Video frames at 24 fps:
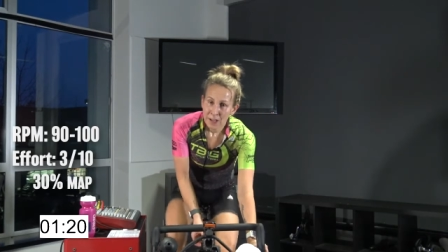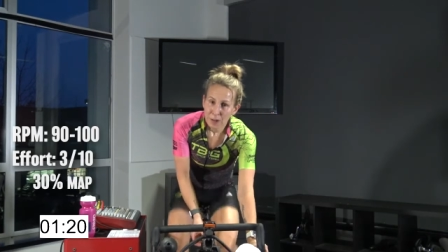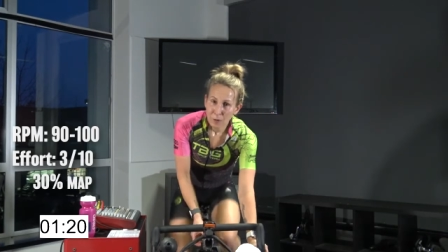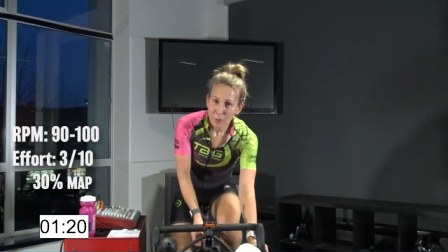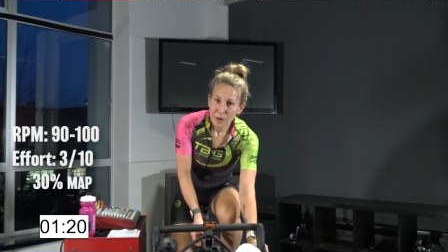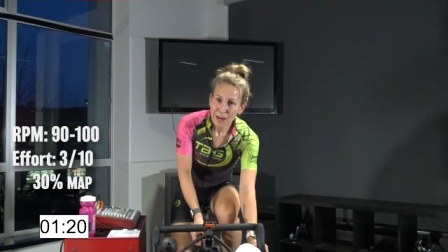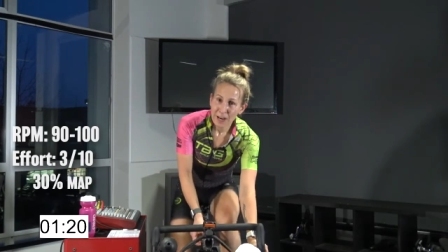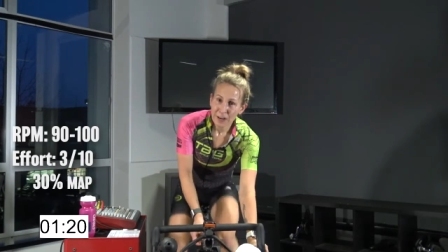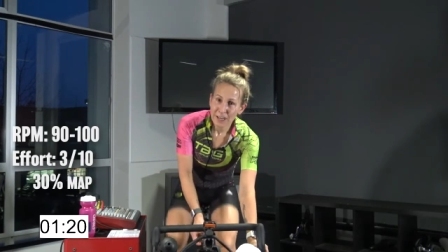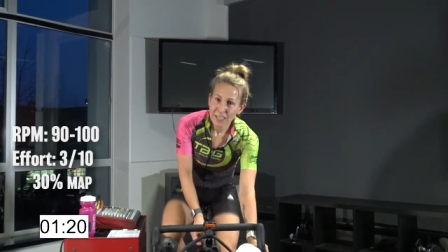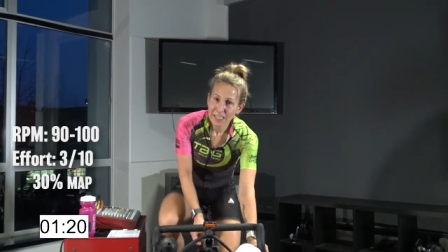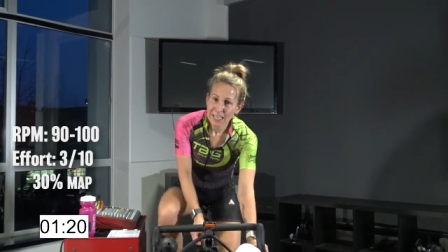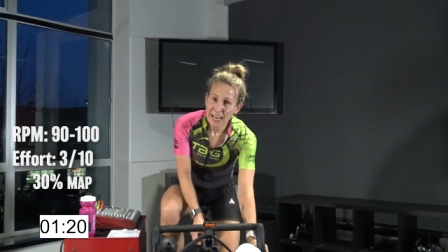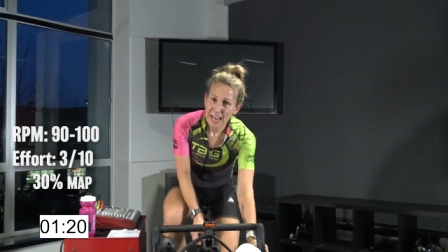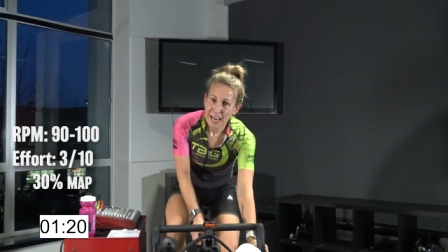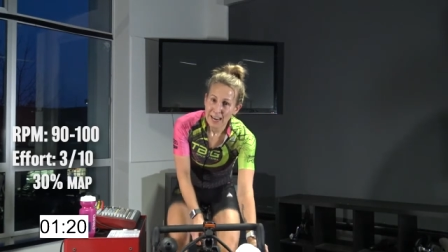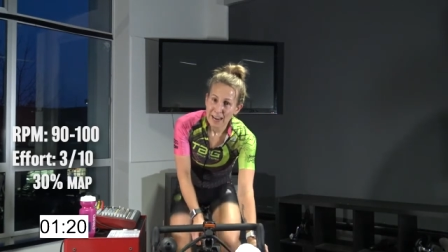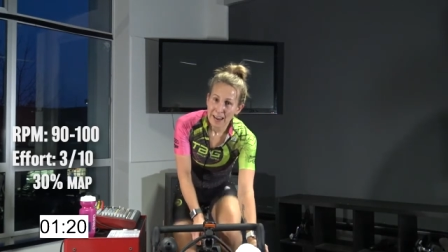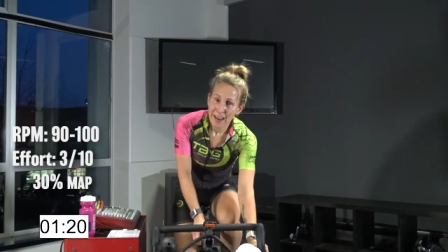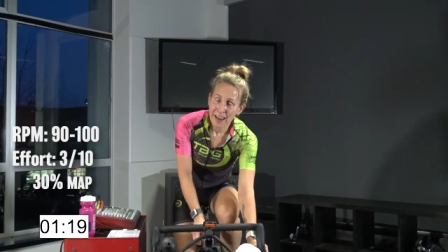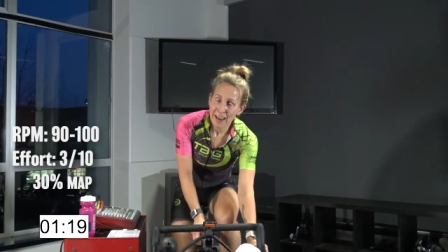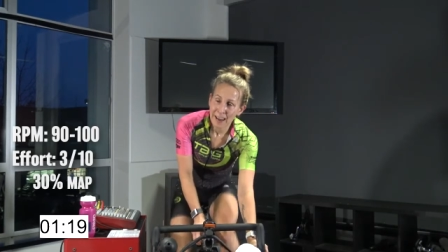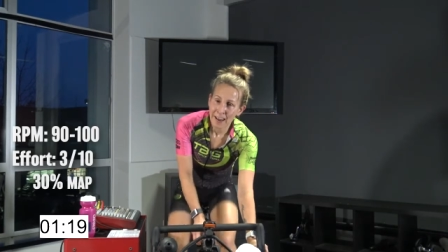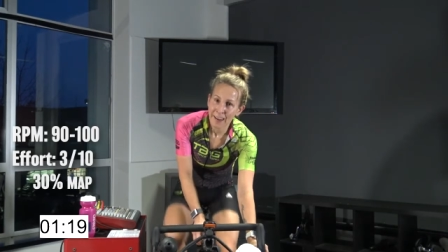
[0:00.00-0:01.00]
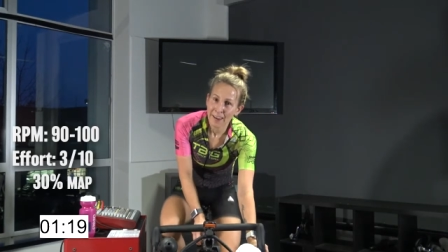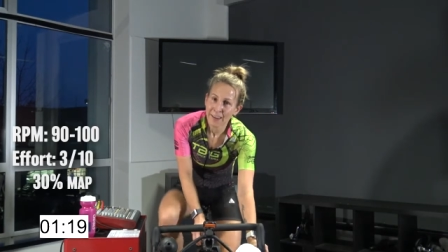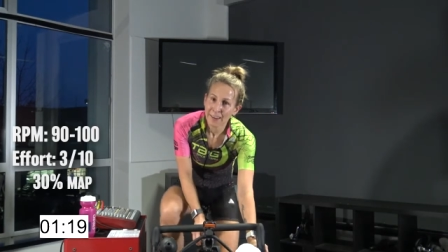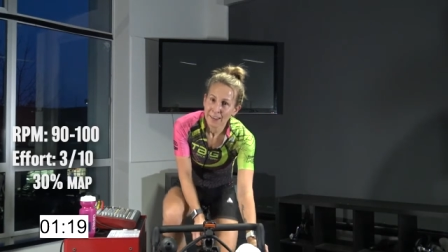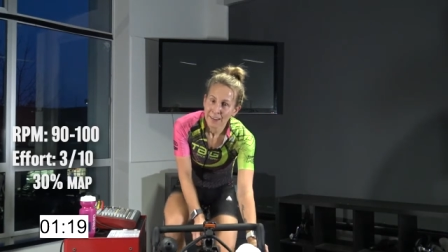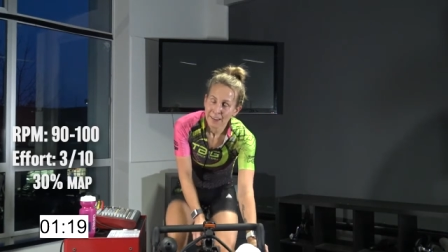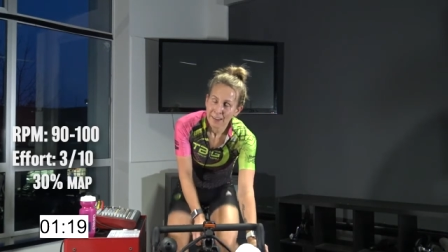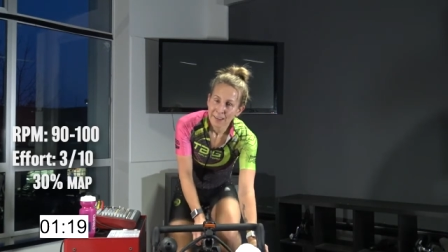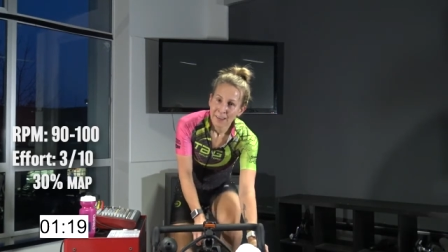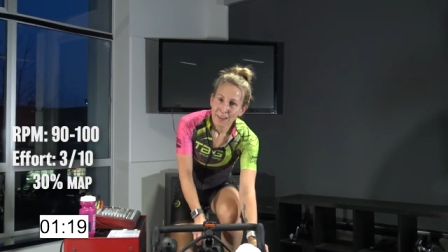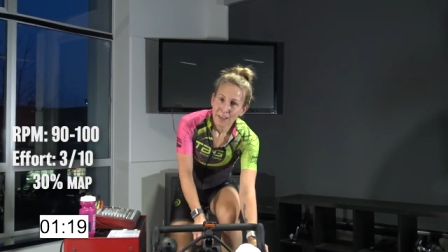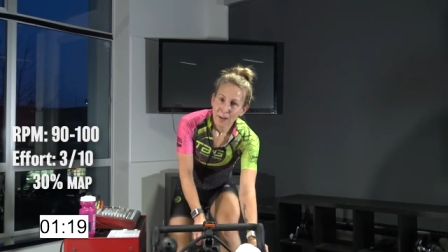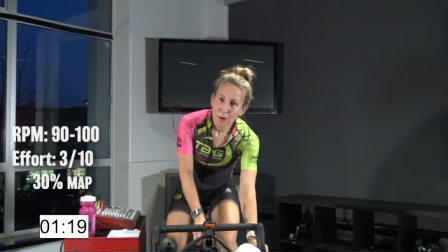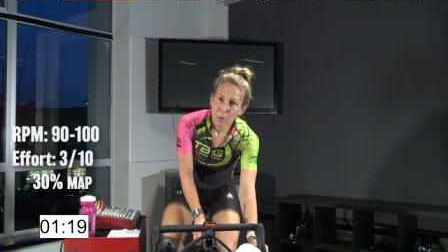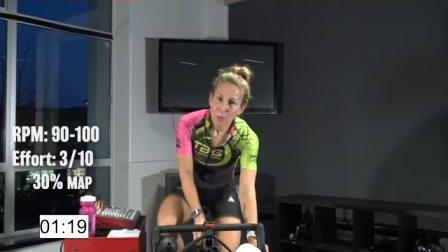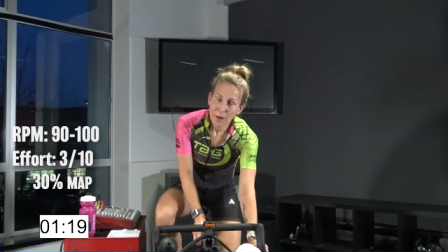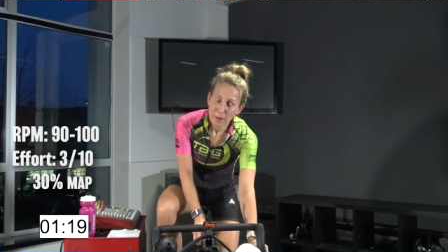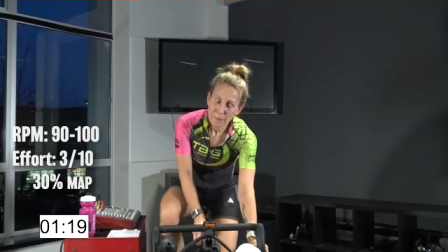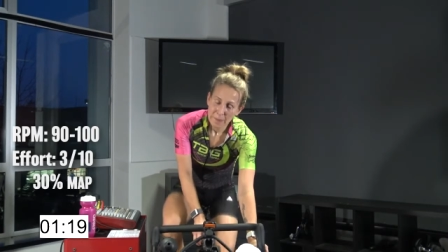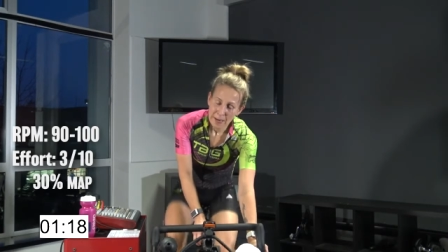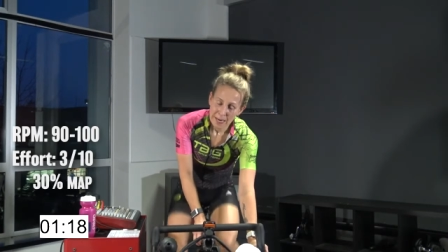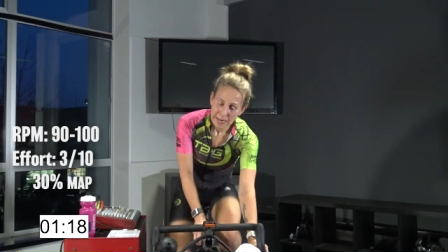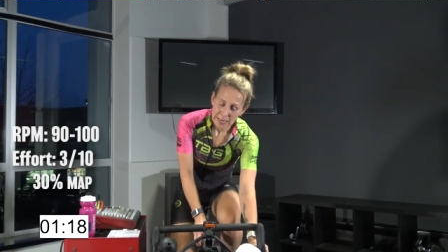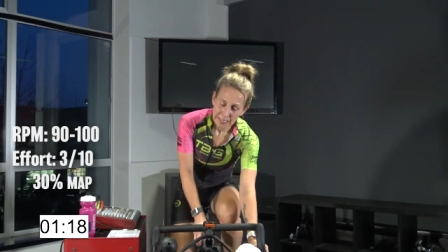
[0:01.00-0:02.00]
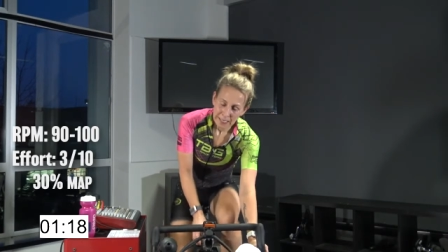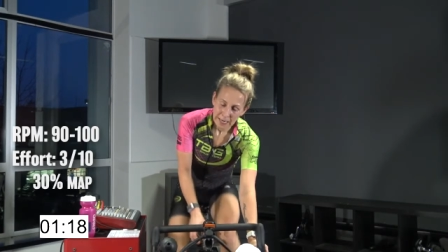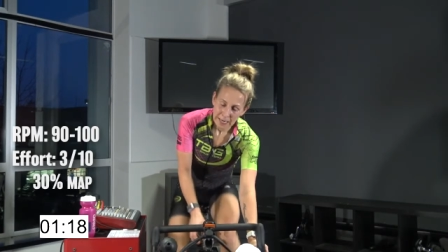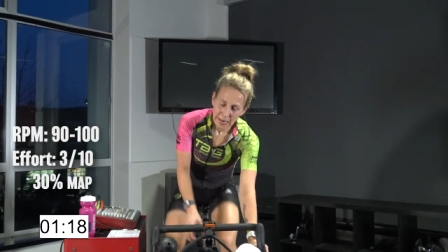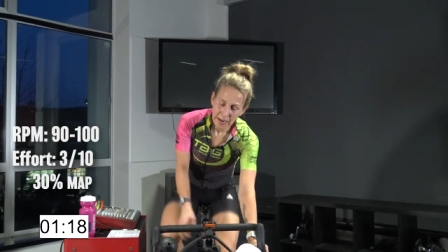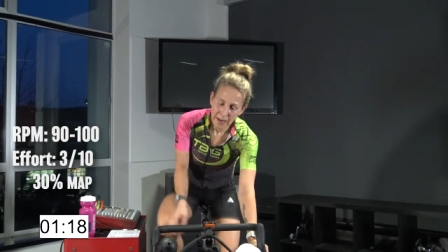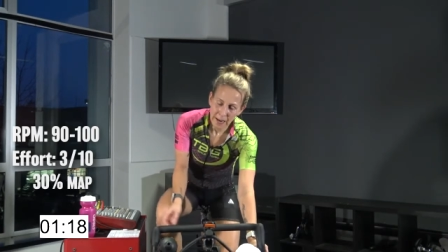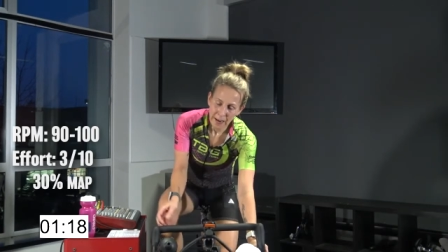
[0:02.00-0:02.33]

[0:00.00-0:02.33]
3 out of 10. 1 minute.